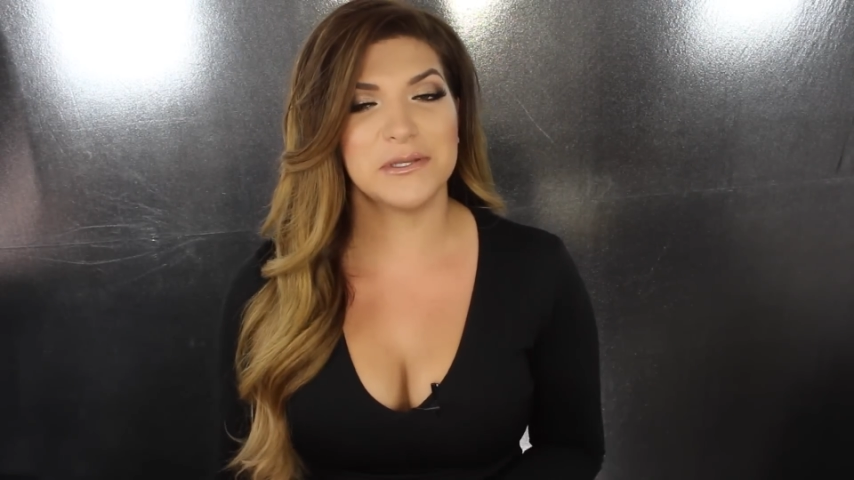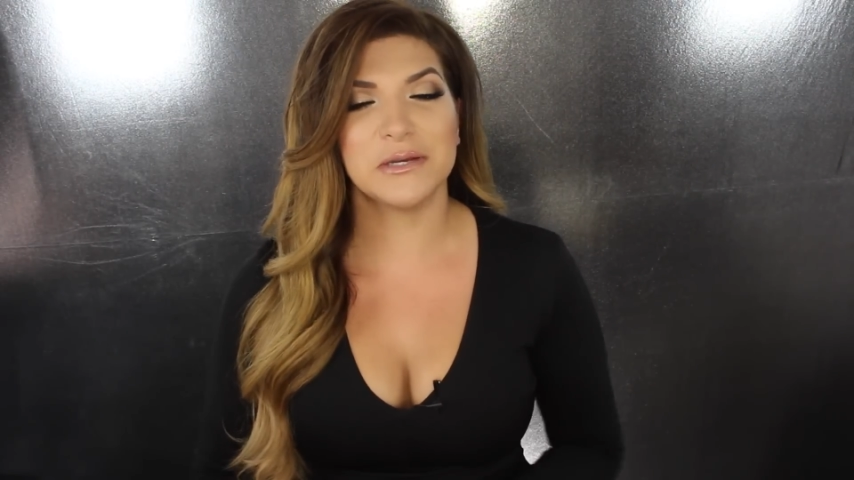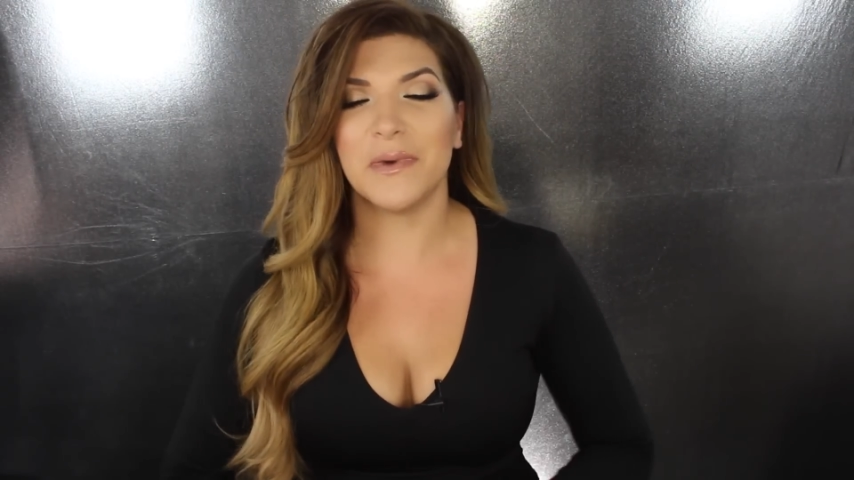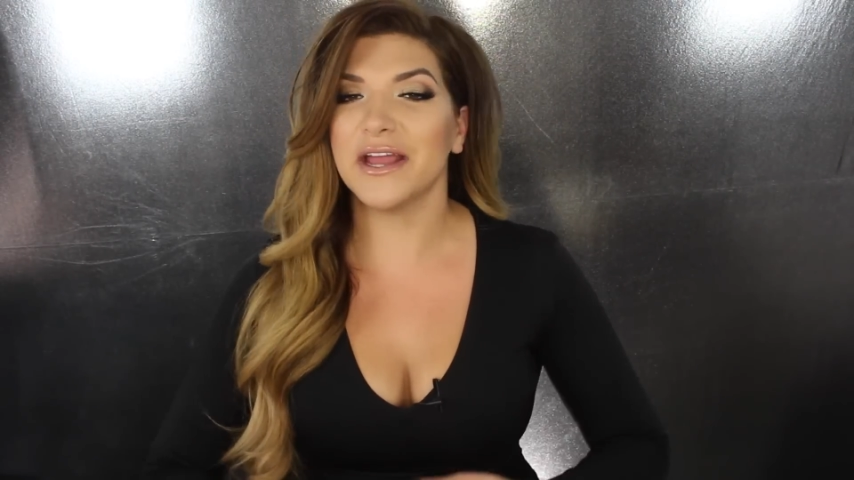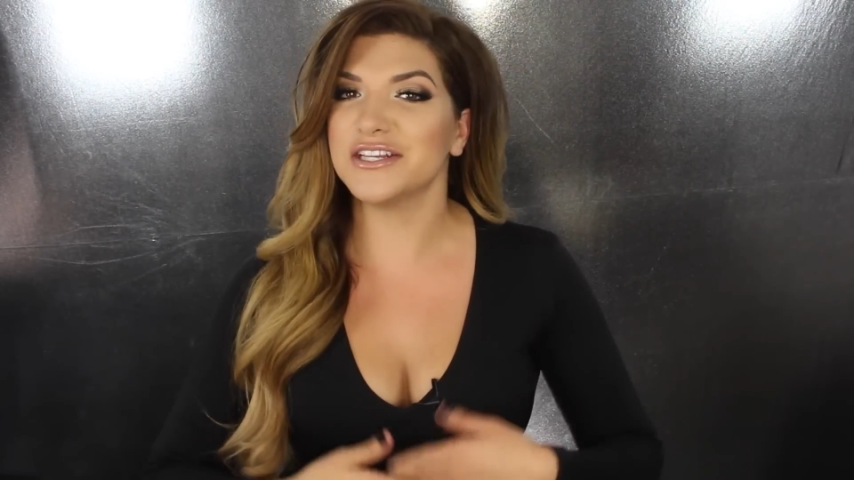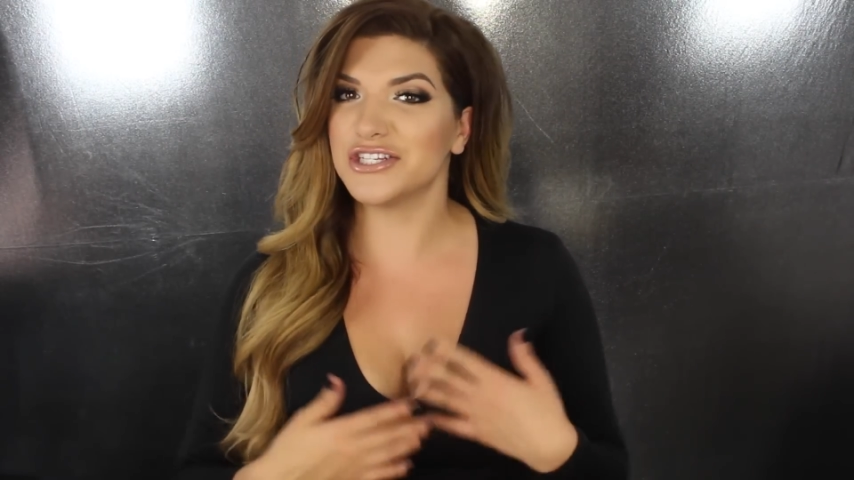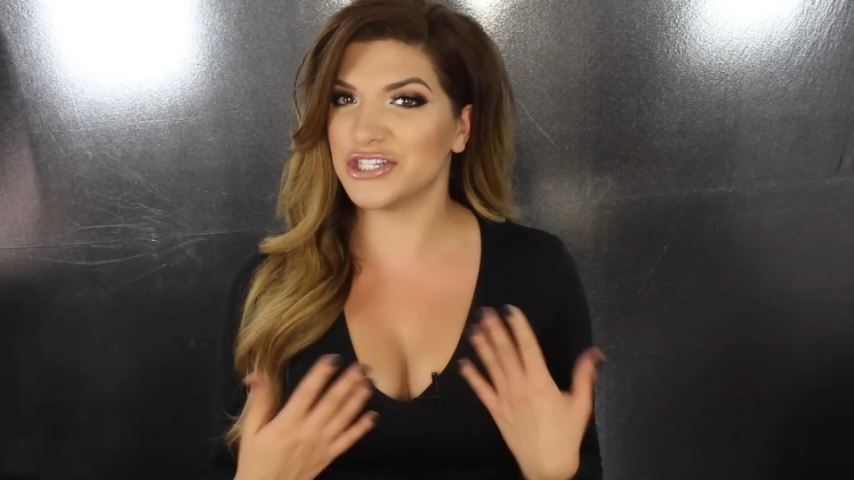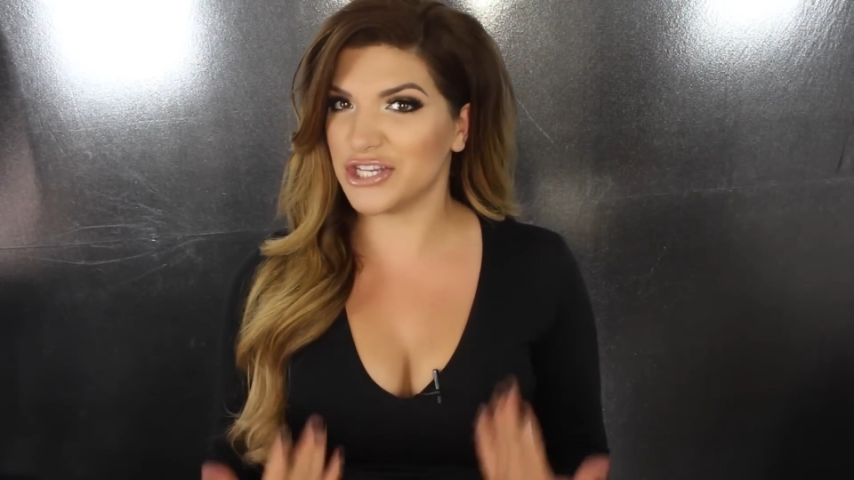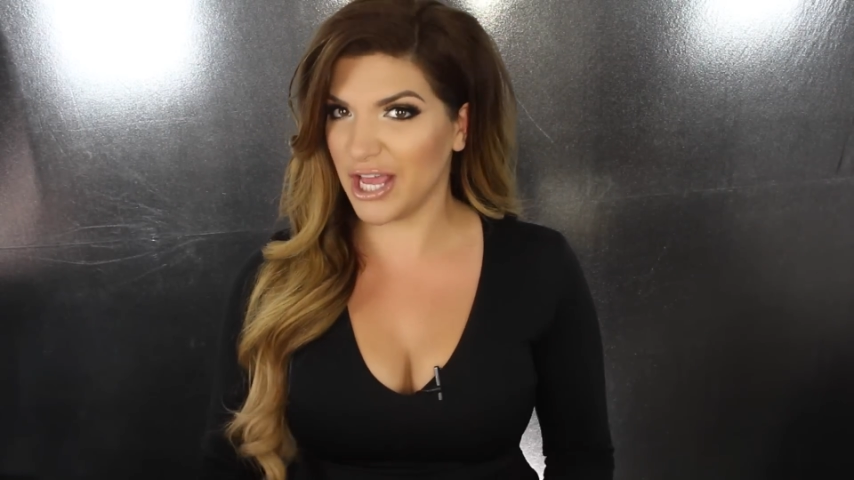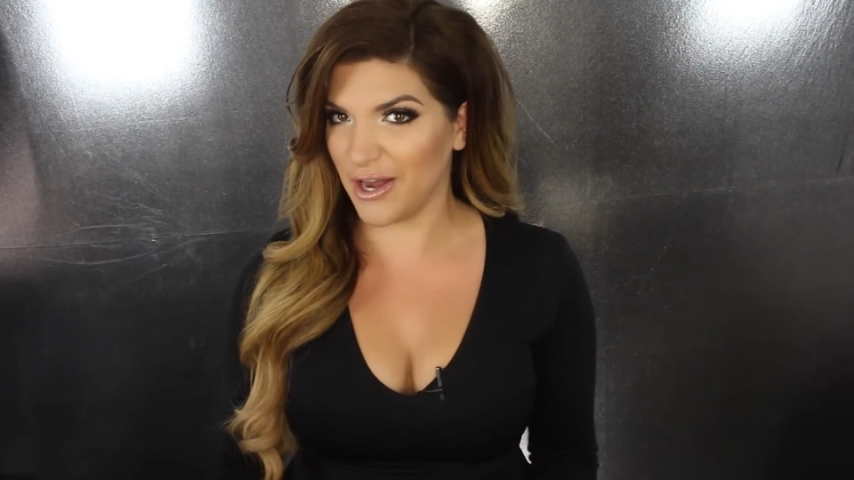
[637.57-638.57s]
to my
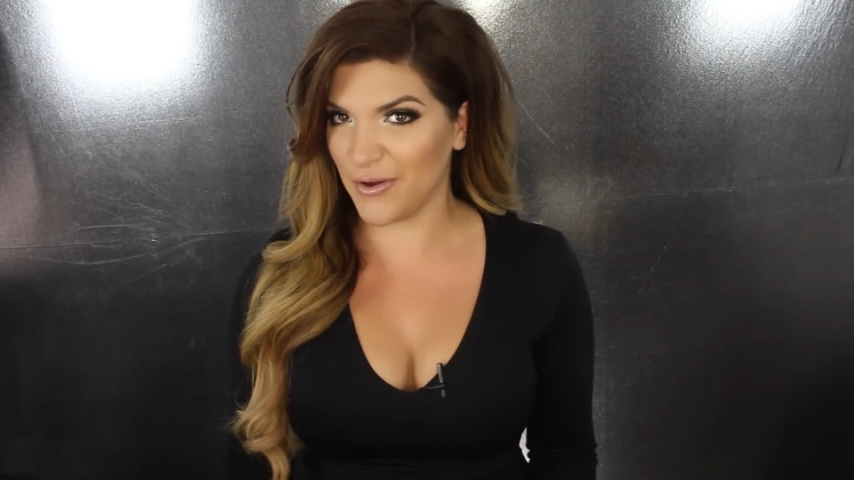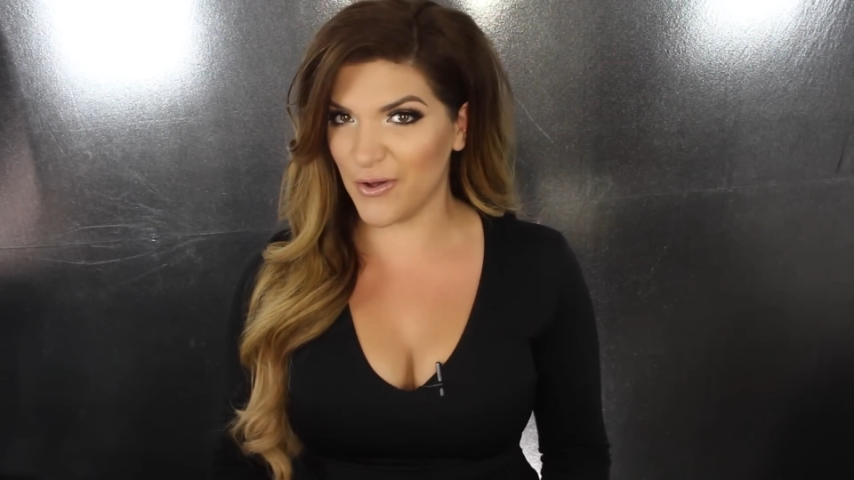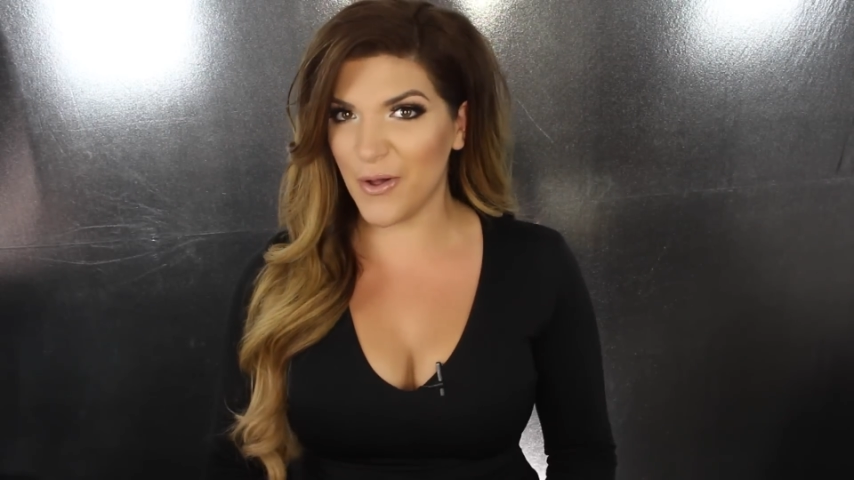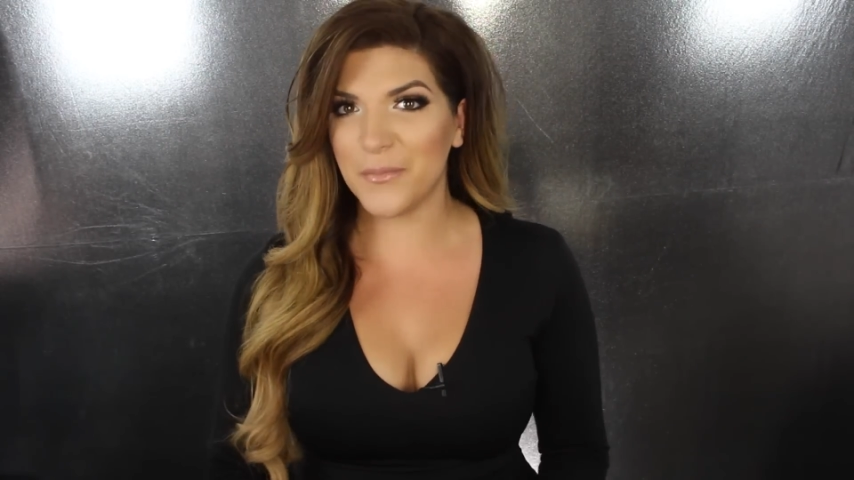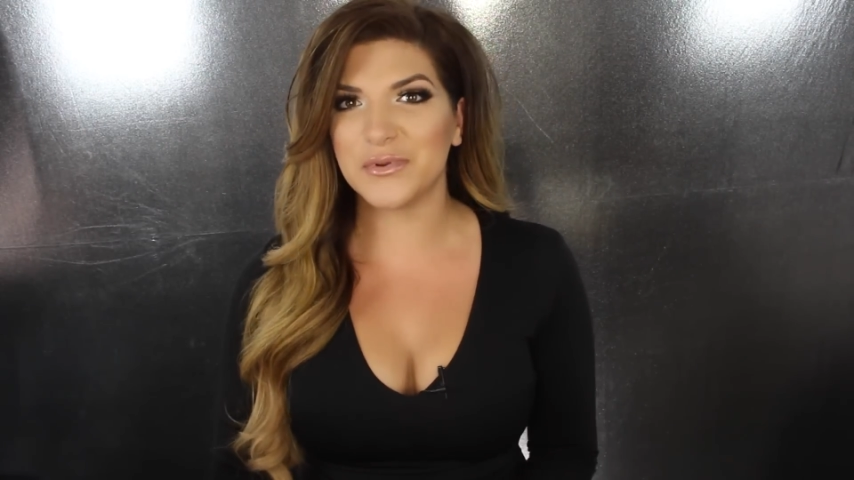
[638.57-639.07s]
channel,